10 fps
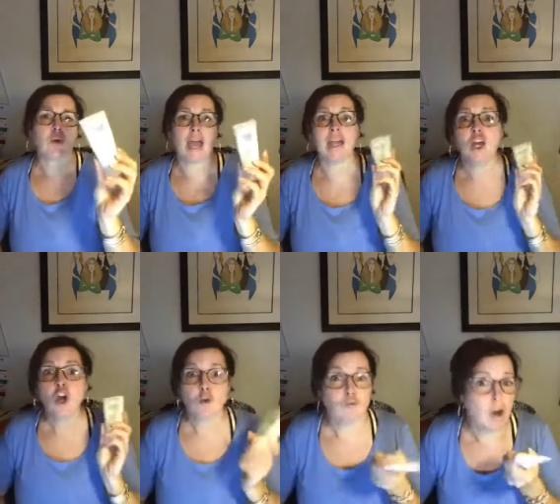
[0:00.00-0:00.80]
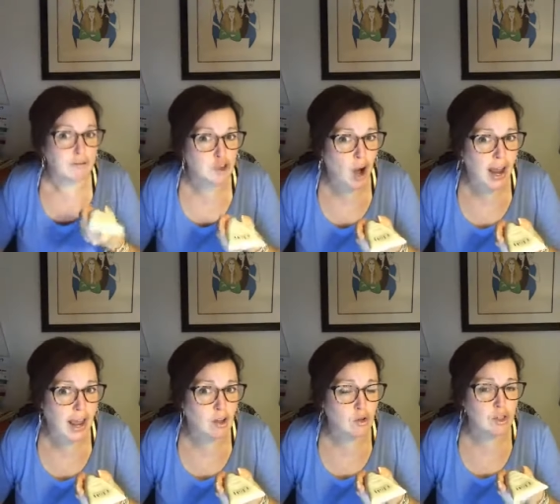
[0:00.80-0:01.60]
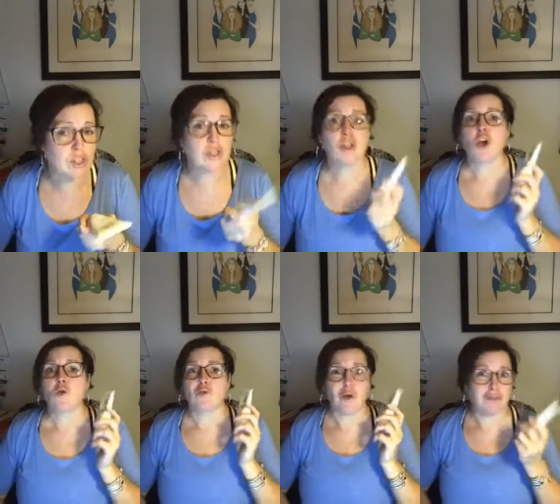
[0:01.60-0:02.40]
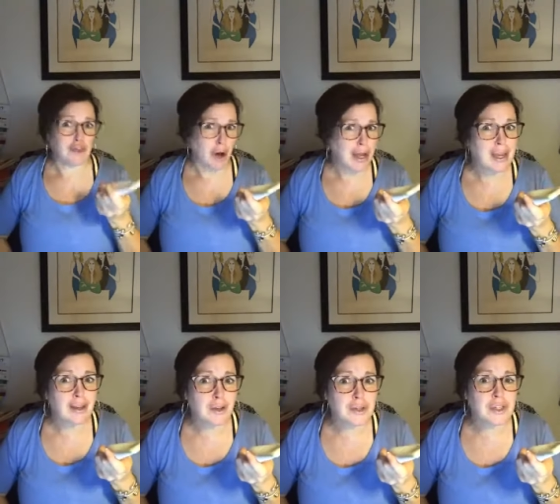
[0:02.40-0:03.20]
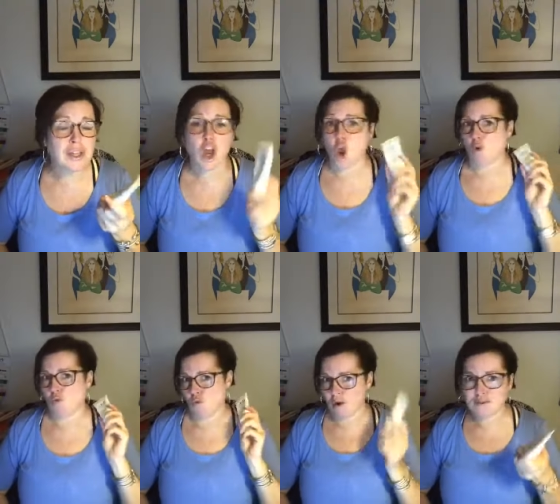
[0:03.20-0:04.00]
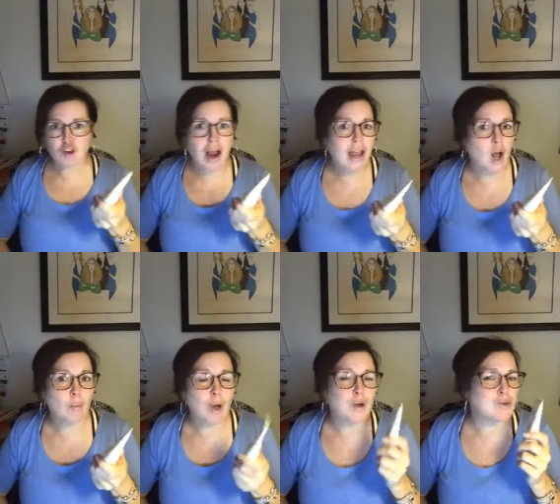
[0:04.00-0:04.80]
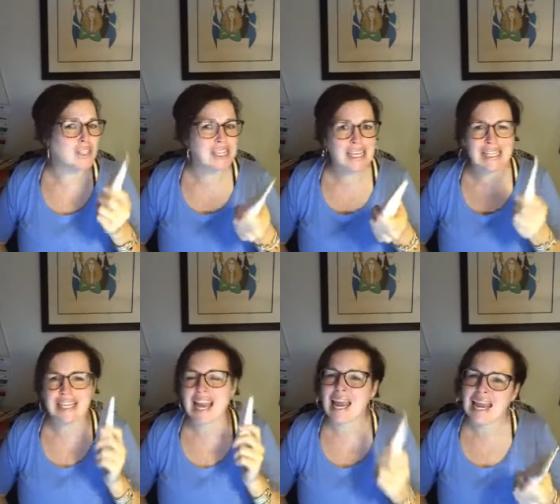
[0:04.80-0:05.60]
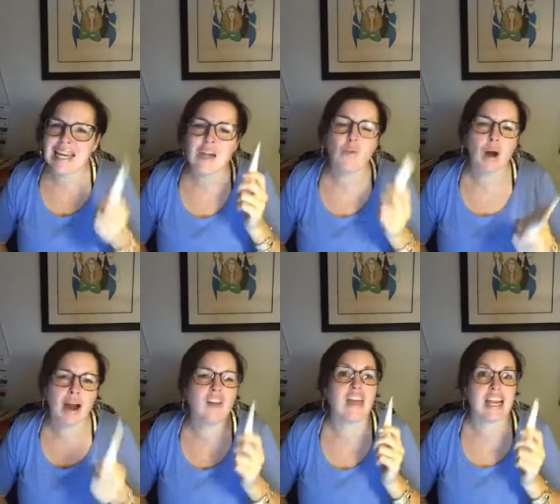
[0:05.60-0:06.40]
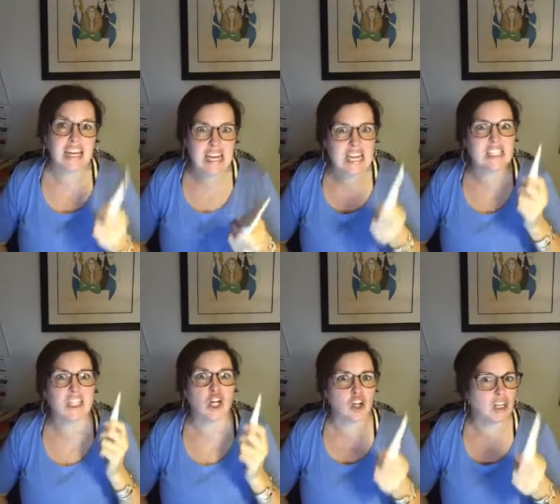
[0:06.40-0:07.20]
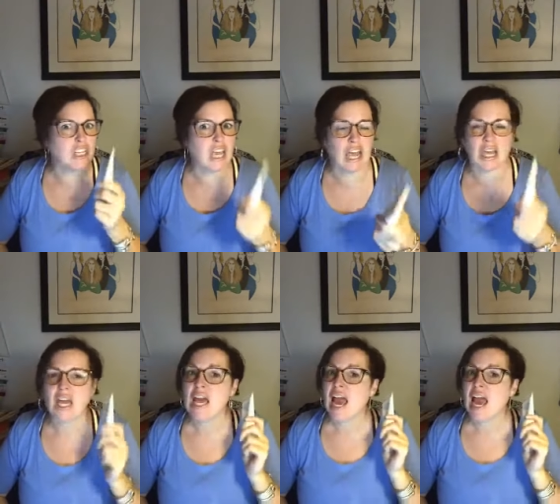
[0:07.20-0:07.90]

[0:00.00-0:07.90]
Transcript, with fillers: Okay, rough dry ankles, rough dry heels, rough dry elbows, knees, anywhere that needs a good kick.